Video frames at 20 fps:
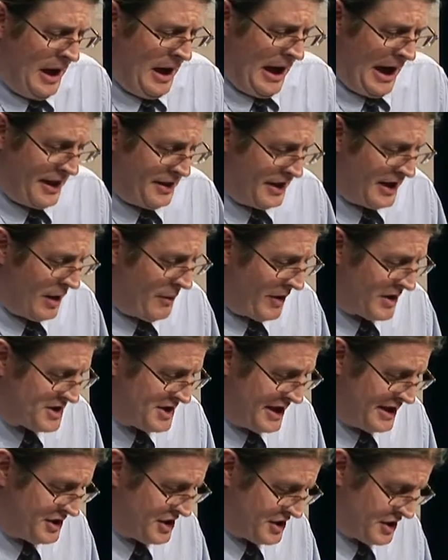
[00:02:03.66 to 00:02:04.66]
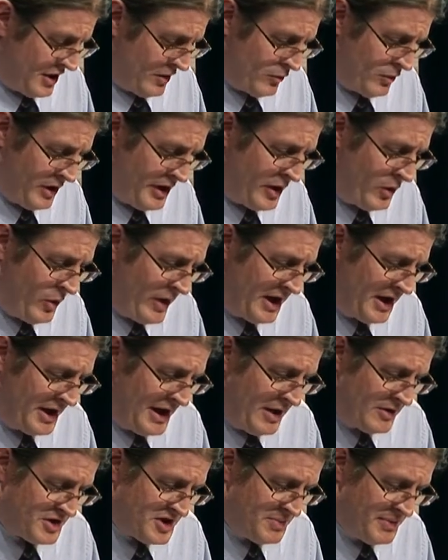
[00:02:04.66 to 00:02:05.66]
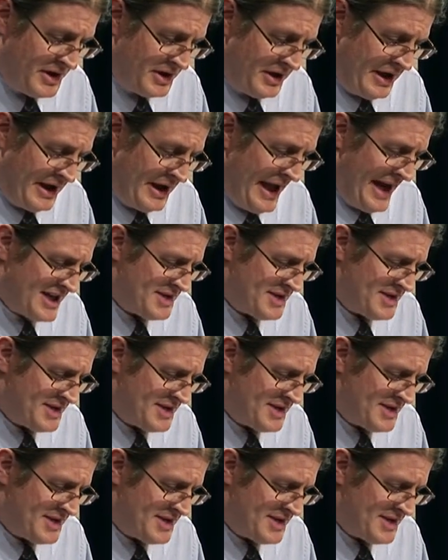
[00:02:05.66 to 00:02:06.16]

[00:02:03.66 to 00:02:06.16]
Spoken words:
I think I want to say just a really quick announcement and